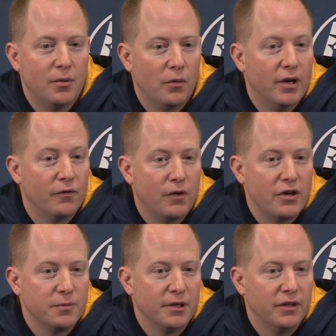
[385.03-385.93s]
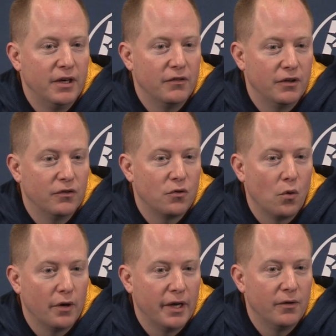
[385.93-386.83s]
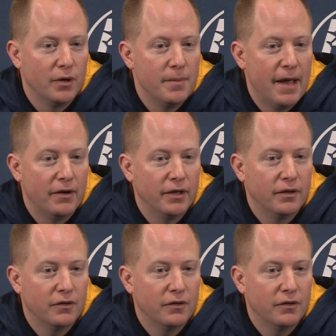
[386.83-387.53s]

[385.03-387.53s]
but we had a freshman lead us in scoring and rebounding.